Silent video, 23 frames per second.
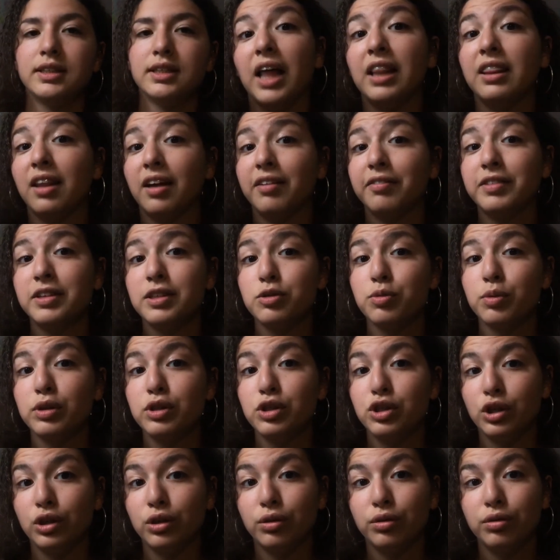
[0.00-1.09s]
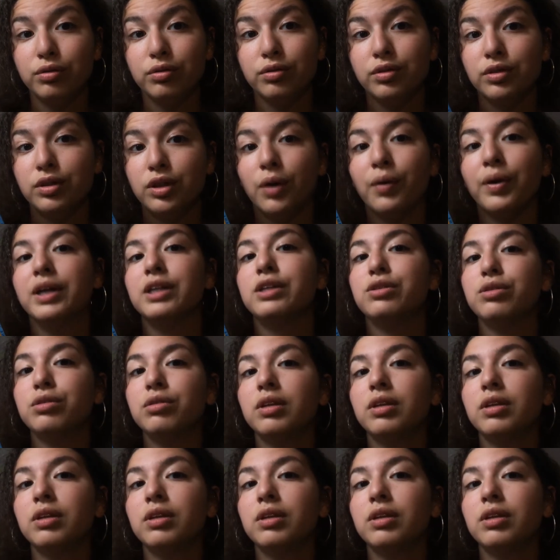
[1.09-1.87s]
I love this one too, though I do